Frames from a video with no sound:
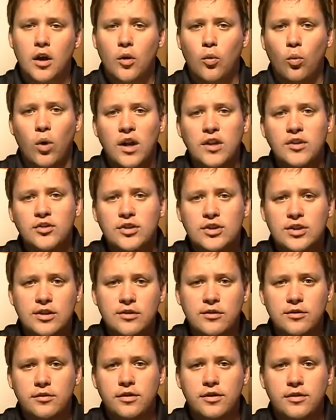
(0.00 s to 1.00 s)
1,
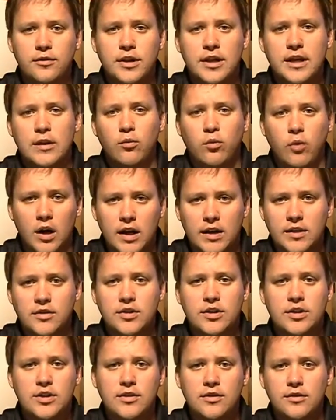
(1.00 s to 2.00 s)
2, 3, 1, 2,
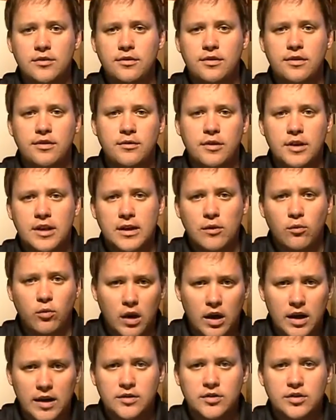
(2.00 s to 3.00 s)
3,
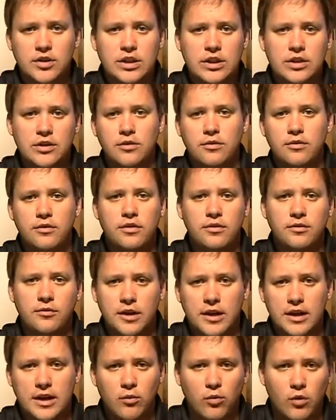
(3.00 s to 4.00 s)
1, 2,
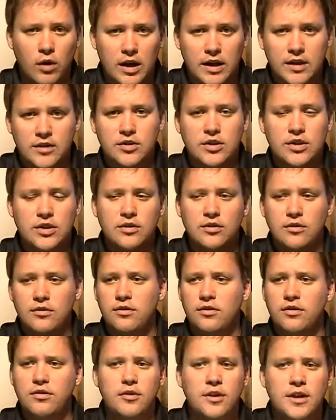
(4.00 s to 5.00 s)
3, 1, 2,
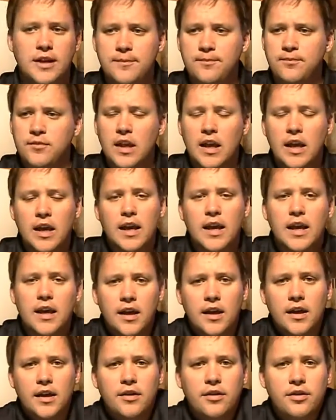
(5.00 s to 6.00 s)
3.
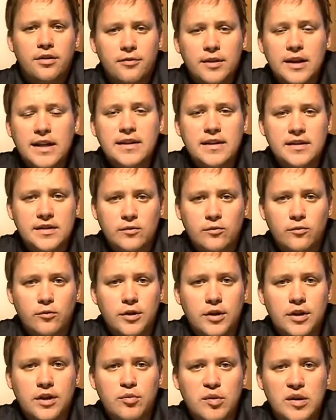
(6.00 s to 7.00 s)
3 doesn't
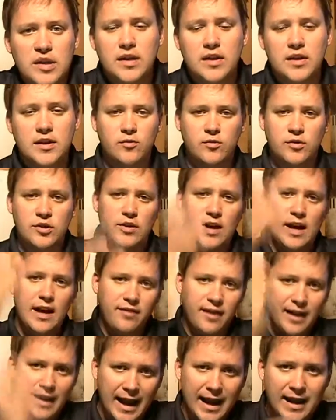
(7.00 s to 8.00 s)
work because when you have
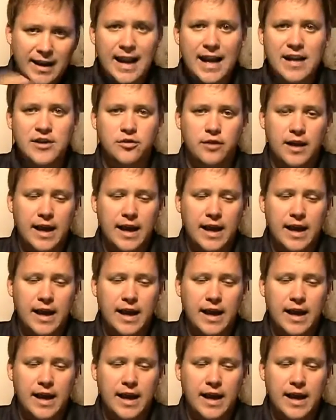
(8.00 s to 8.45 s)
that natural